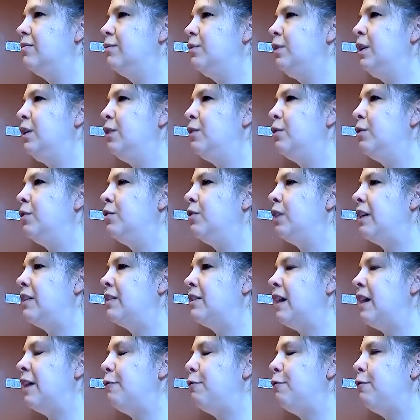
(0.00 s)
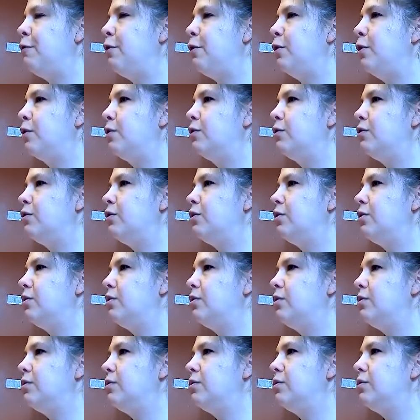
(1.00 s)
We need to address that first.
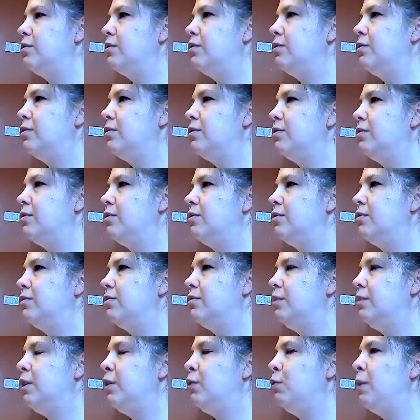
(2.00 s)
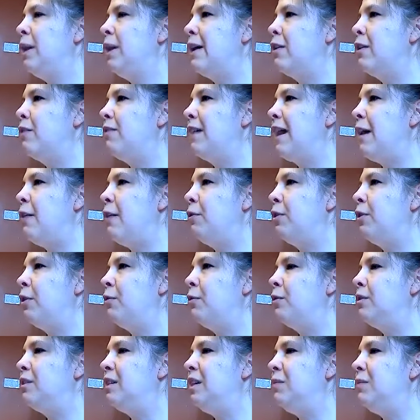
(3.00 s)
Be aware of how
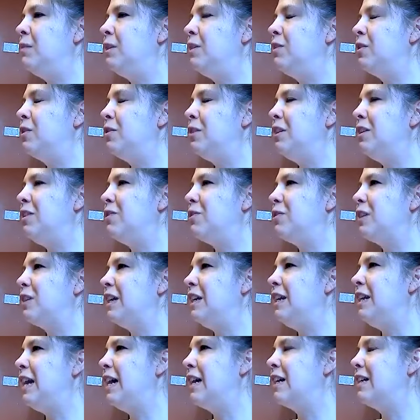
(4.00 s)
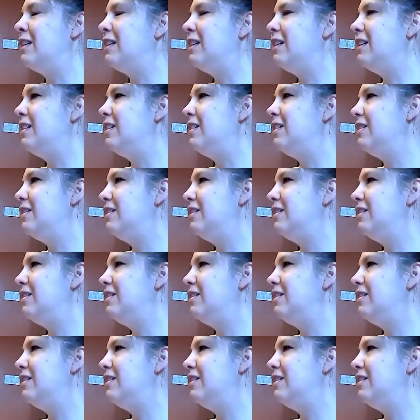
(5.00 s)
those demons are interconnected.